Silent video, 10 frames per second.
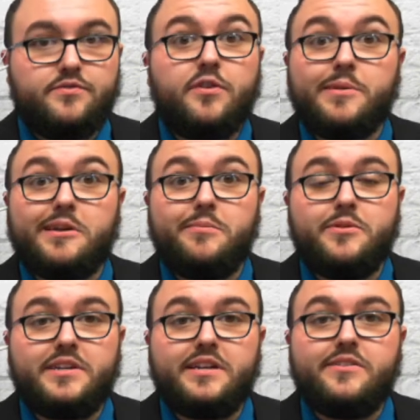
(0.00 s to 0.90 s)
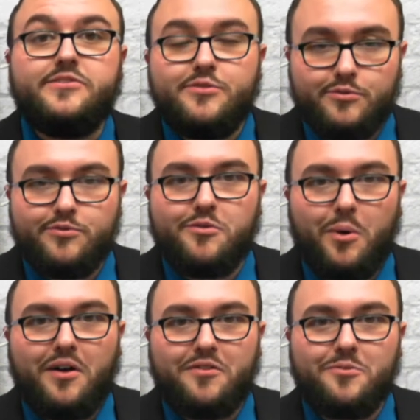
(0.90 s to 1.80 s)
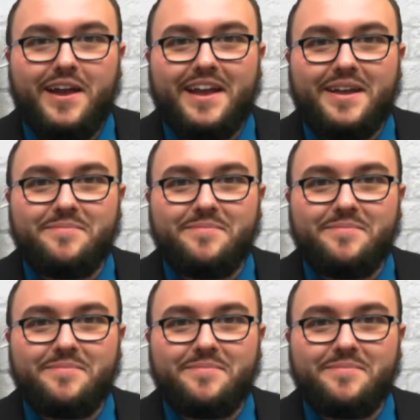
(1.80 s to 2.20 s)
from the community to the waterway.